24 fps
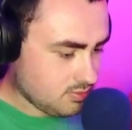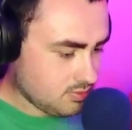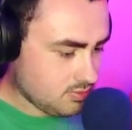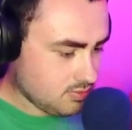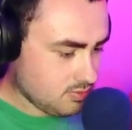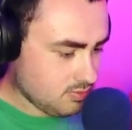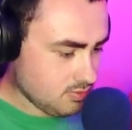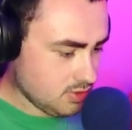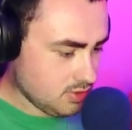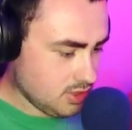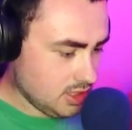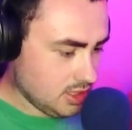
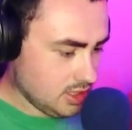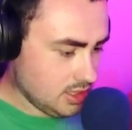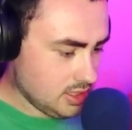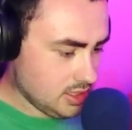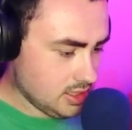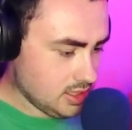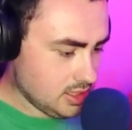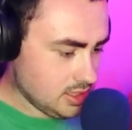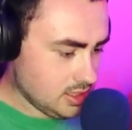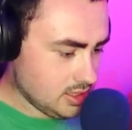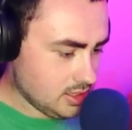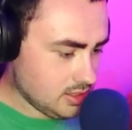
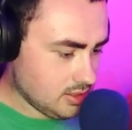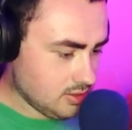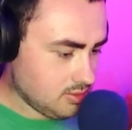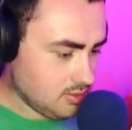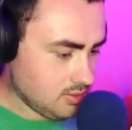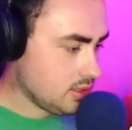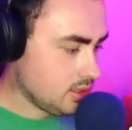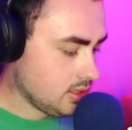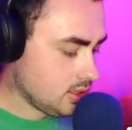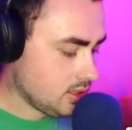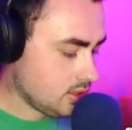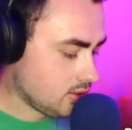Whoa.
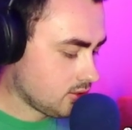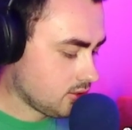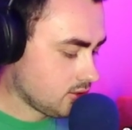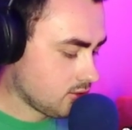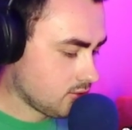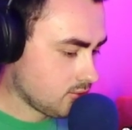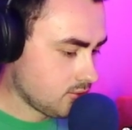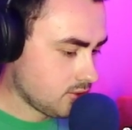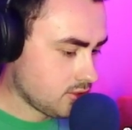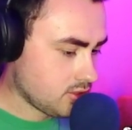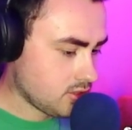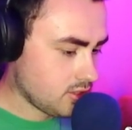Let's
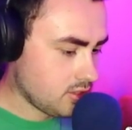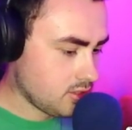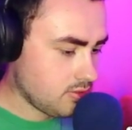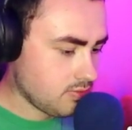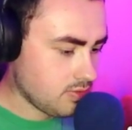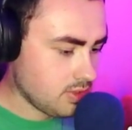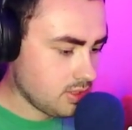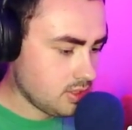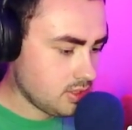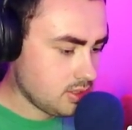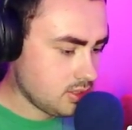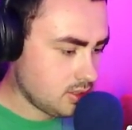switch
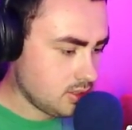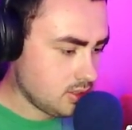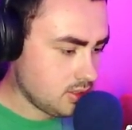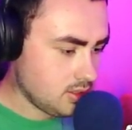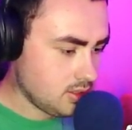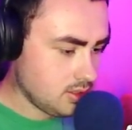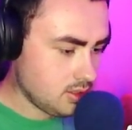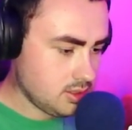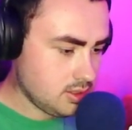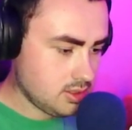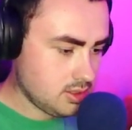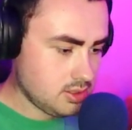over
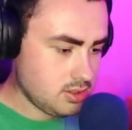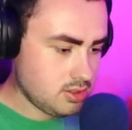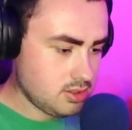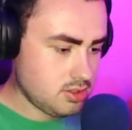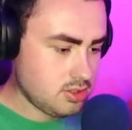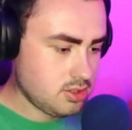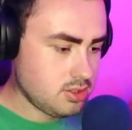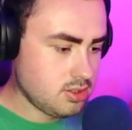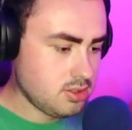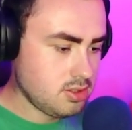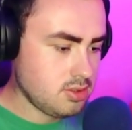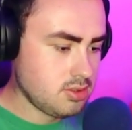
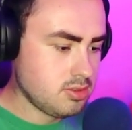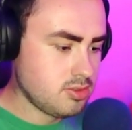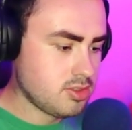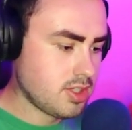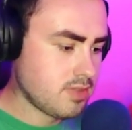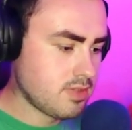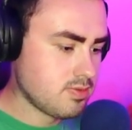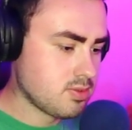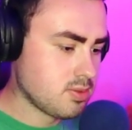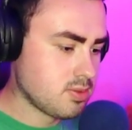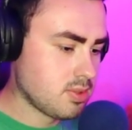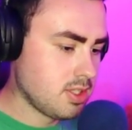to
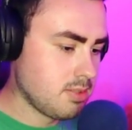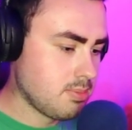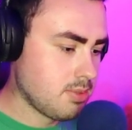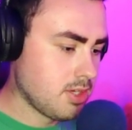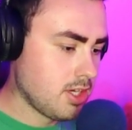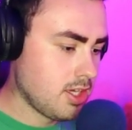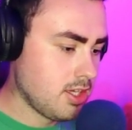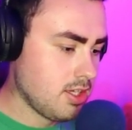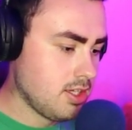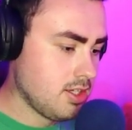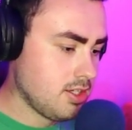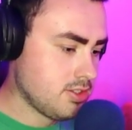
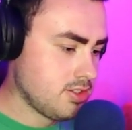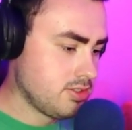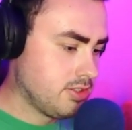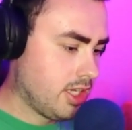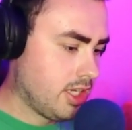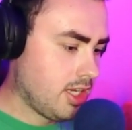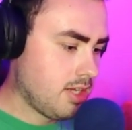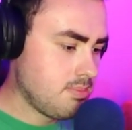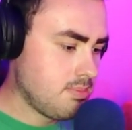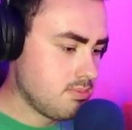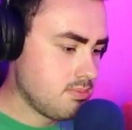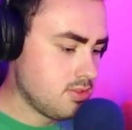720p.
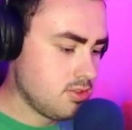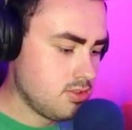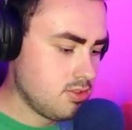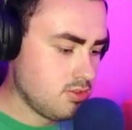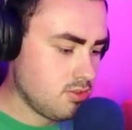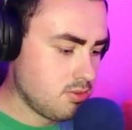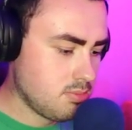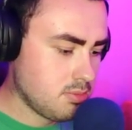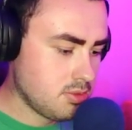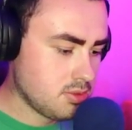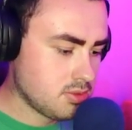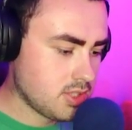Same
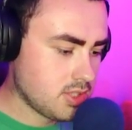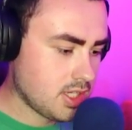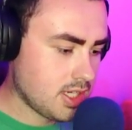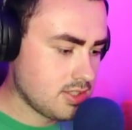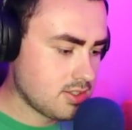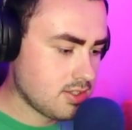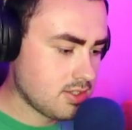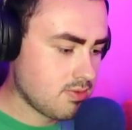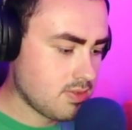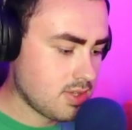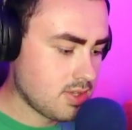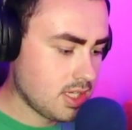normal
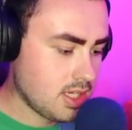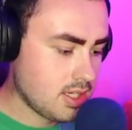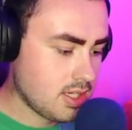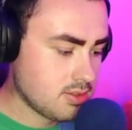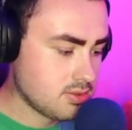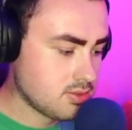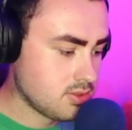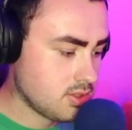settings, everything else.